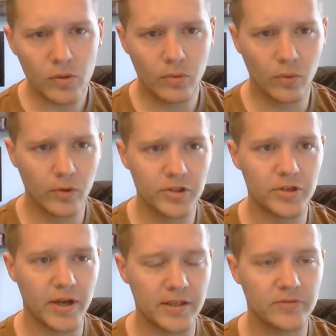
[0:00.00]
reward
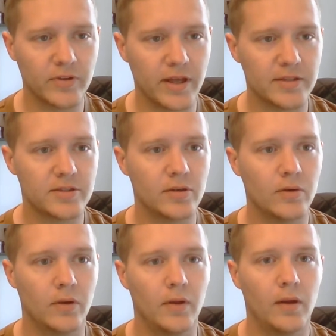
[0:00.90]
you guys for that.
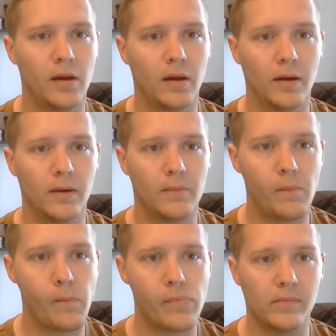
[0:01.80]
So
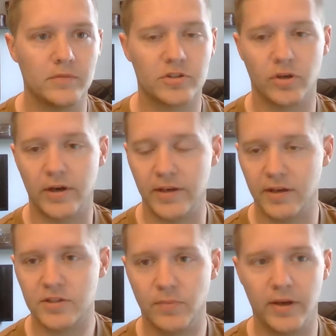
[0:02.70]
starting
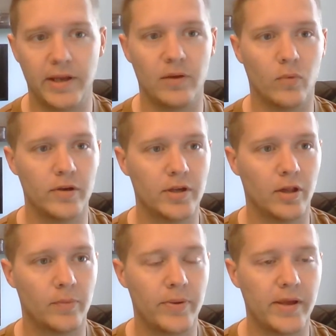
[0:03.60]
next Monday,
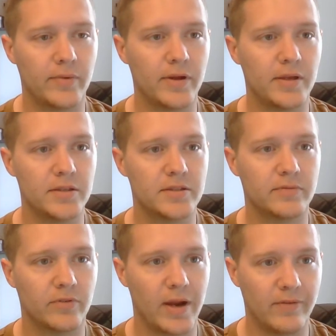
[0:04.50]
$1 pay raise
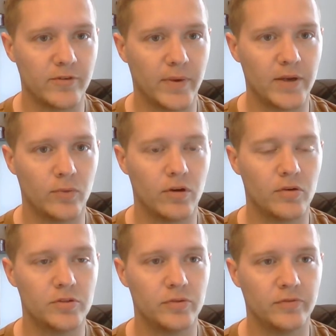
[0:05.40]
for everybody will
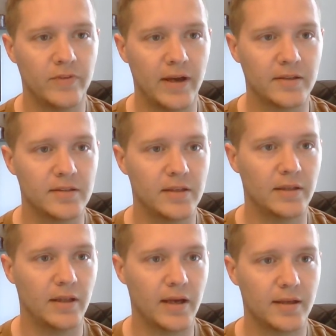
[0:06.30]
go into effect.
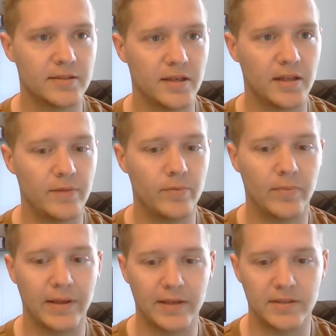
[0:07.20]
And like I said, keep in
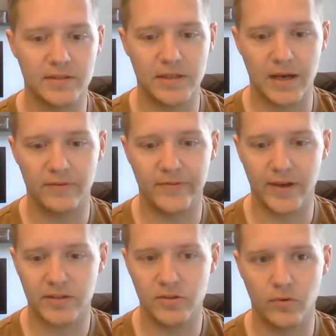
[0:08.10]
mind, it does not
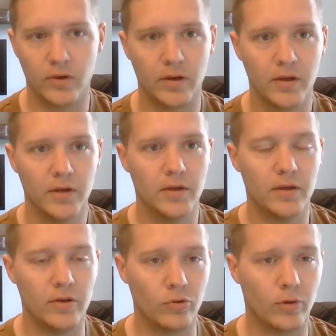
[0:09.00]
affect your
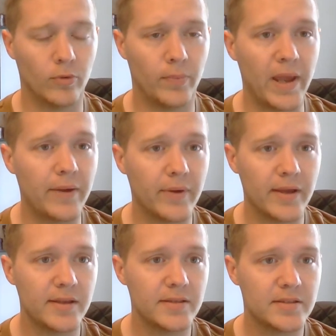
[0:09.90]
normal pay
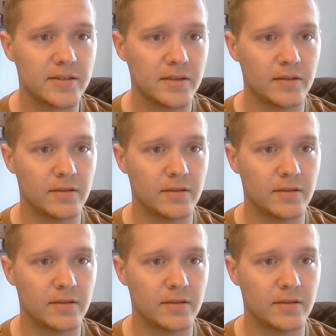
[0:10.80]
raise